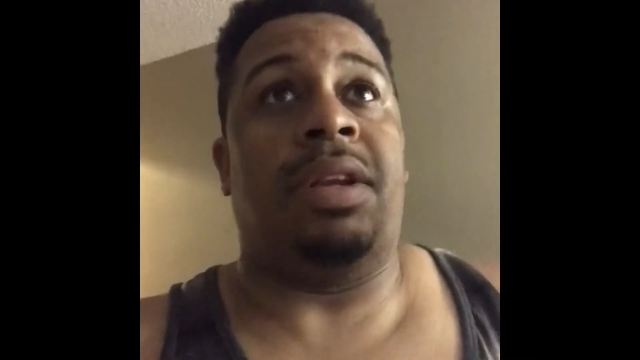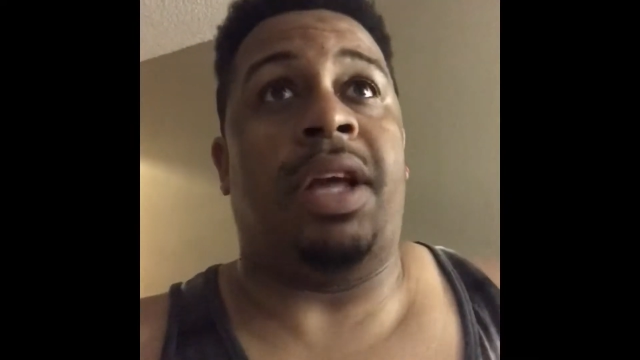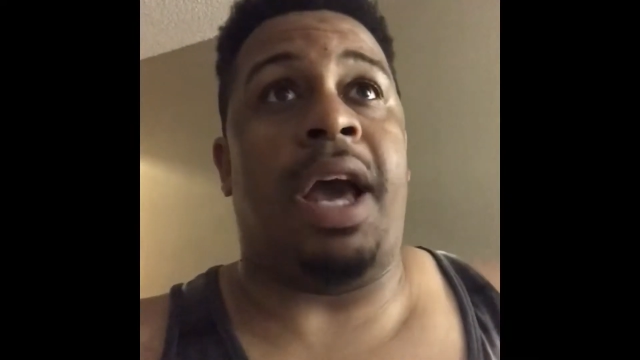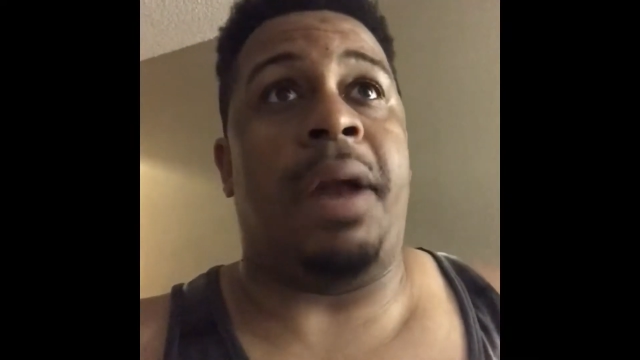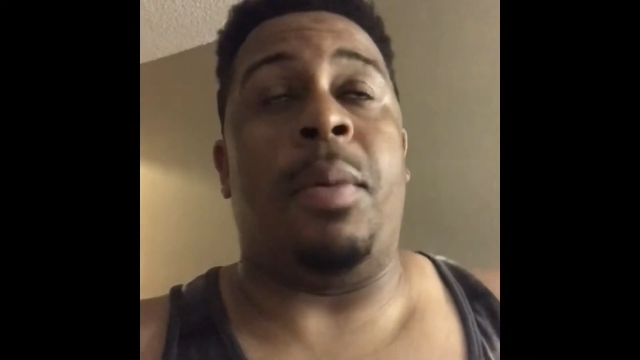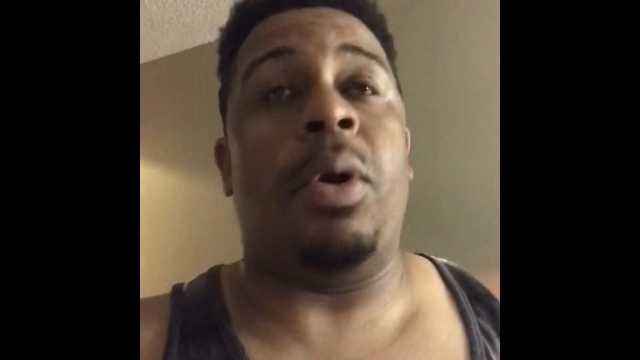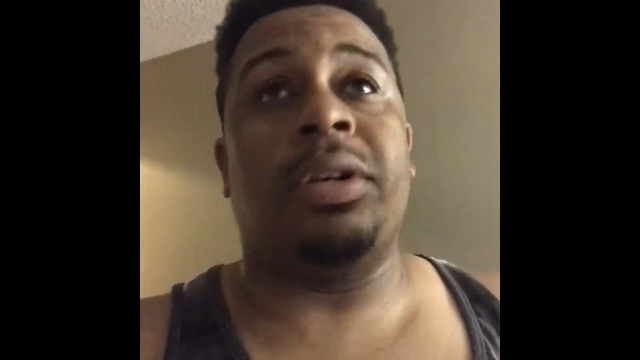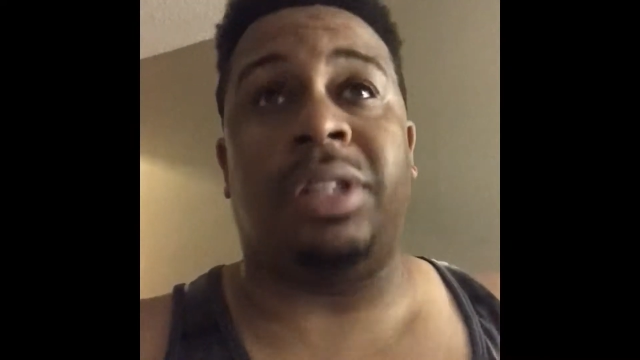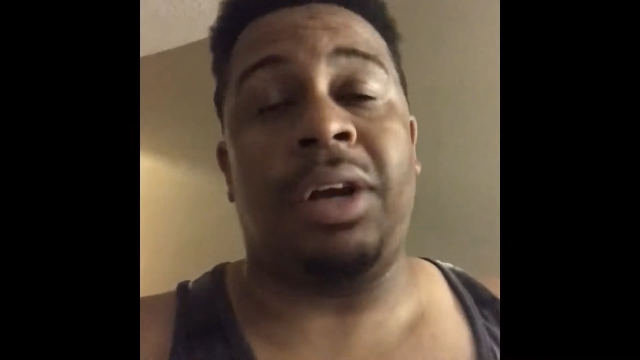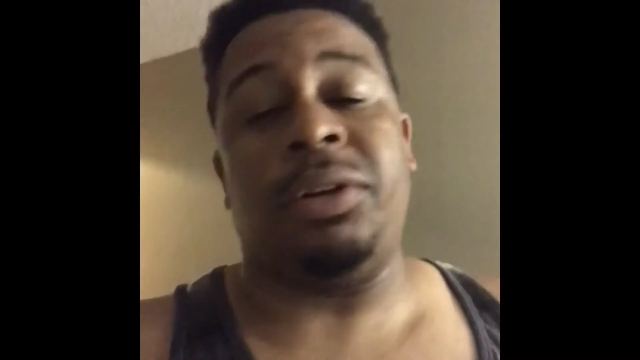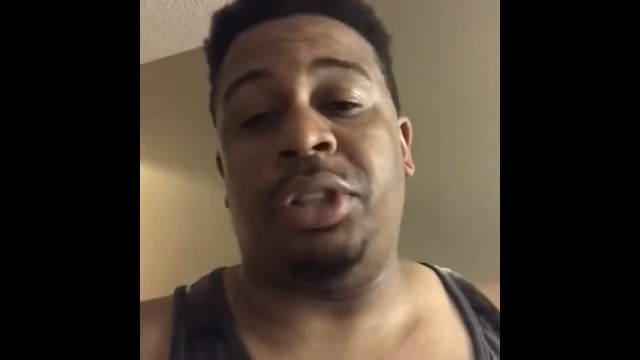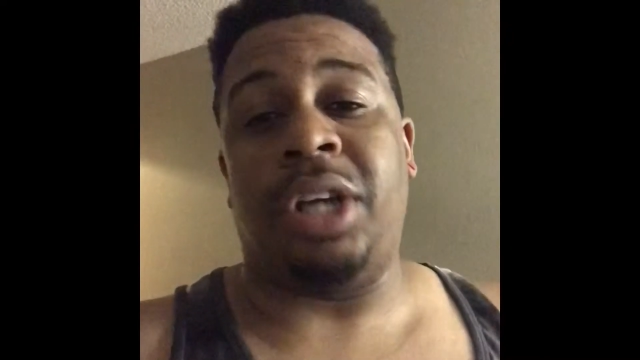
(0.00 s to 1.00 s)
at a
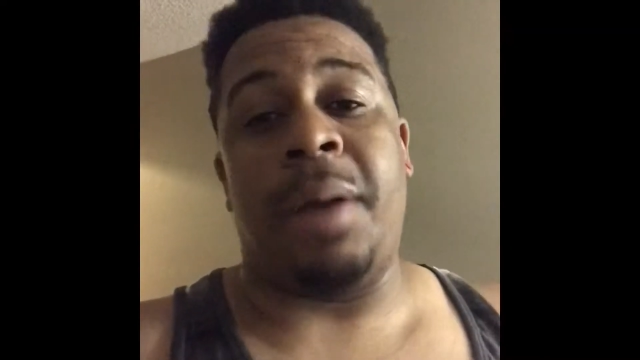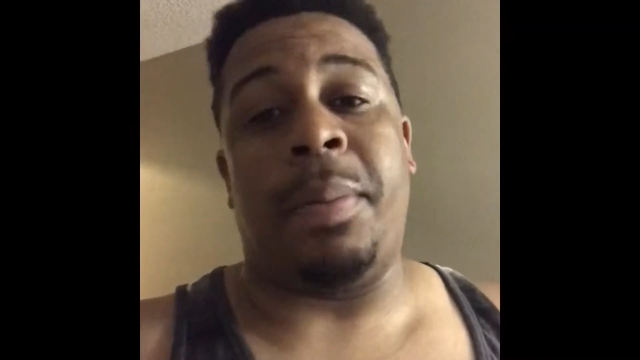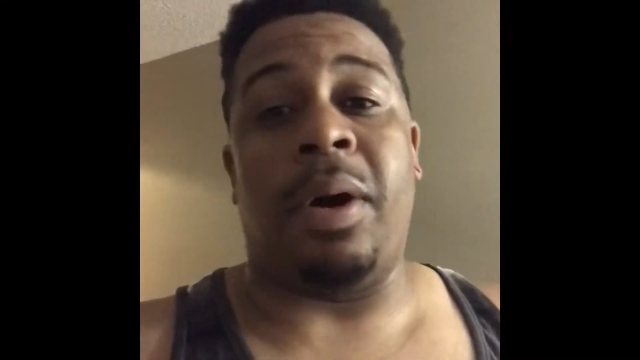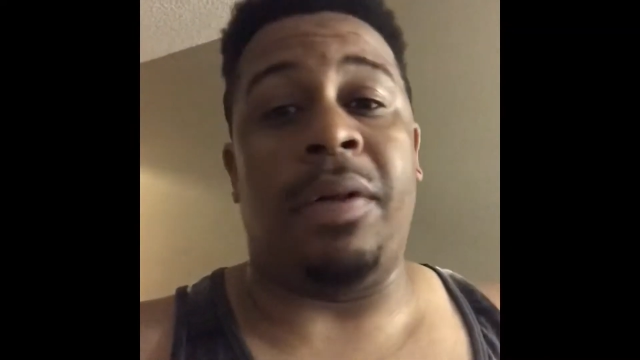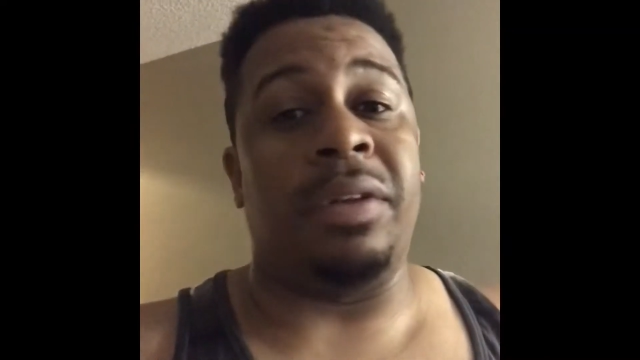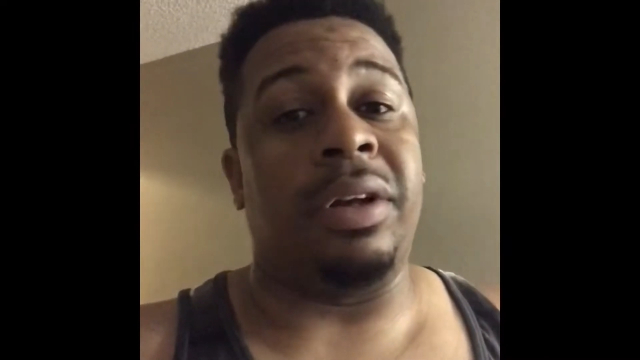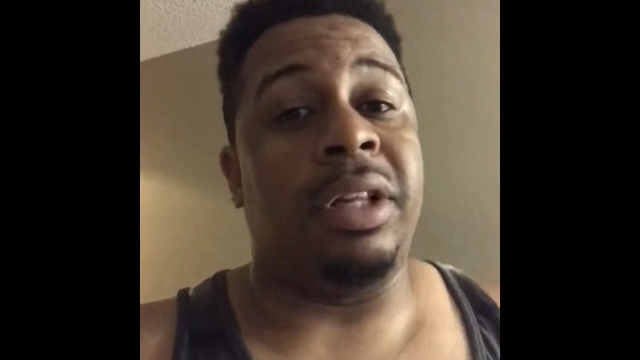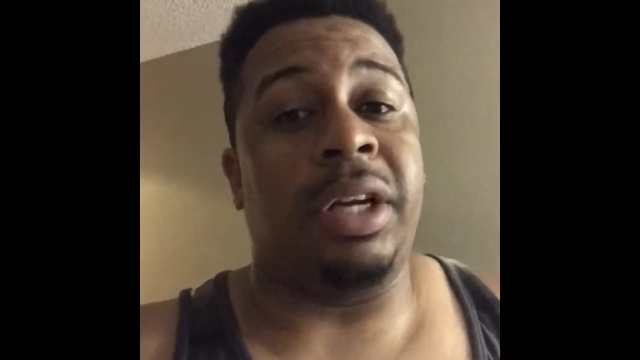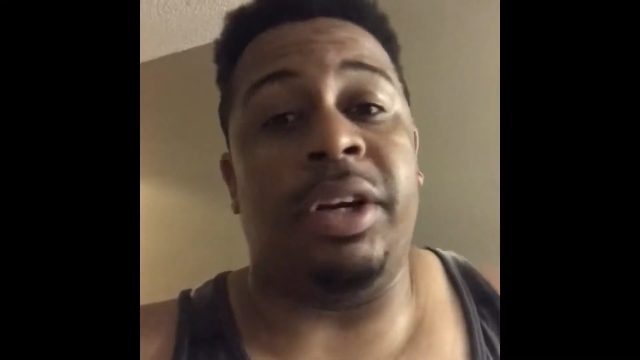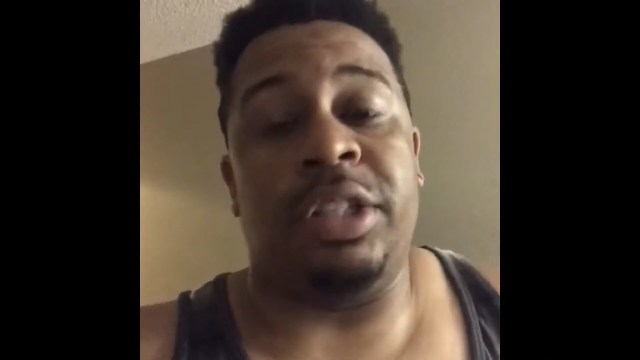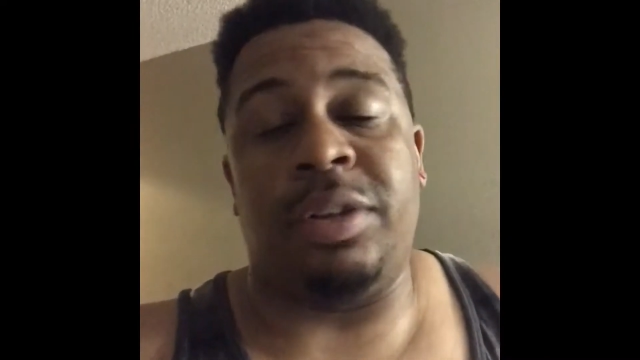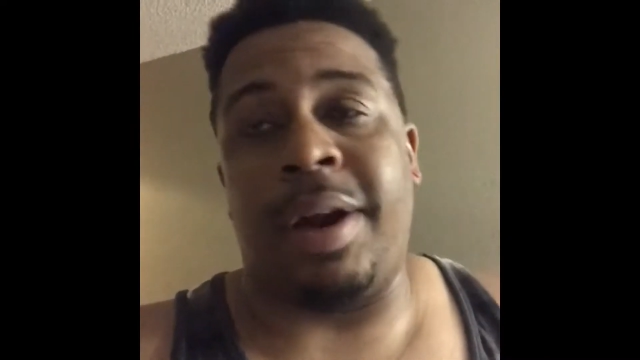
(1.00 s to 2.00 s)
motorcycle shop on the
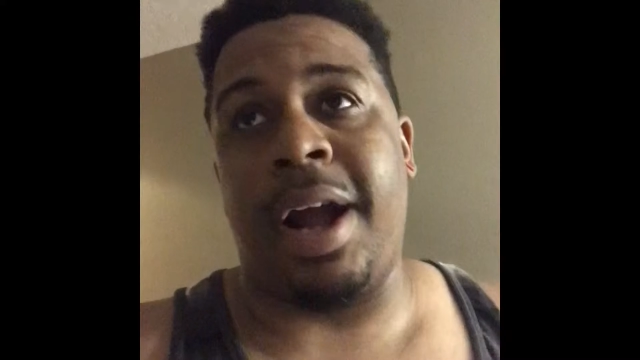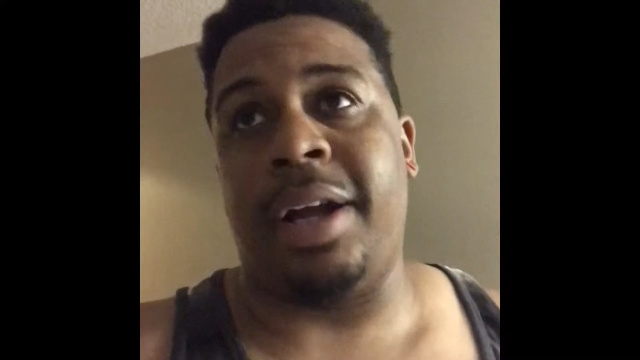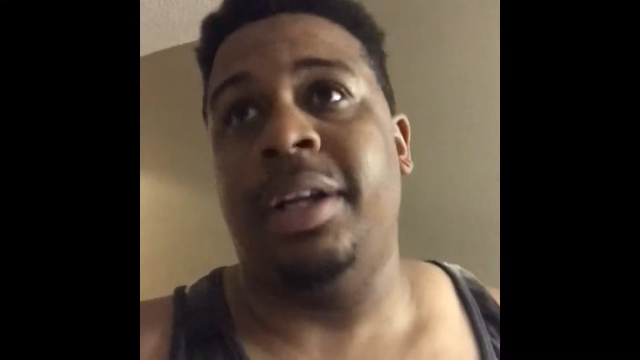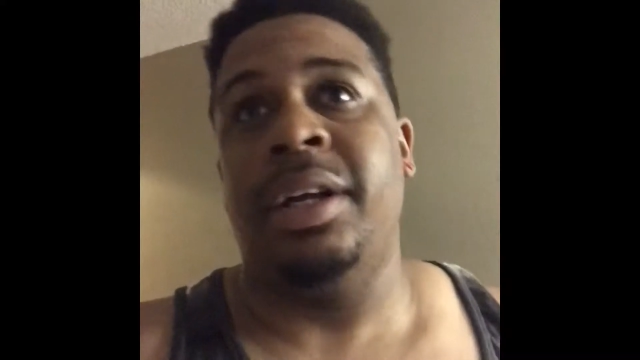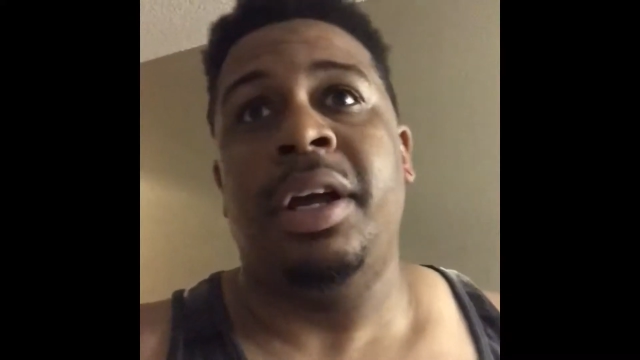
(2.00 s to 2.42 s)
clearance rack.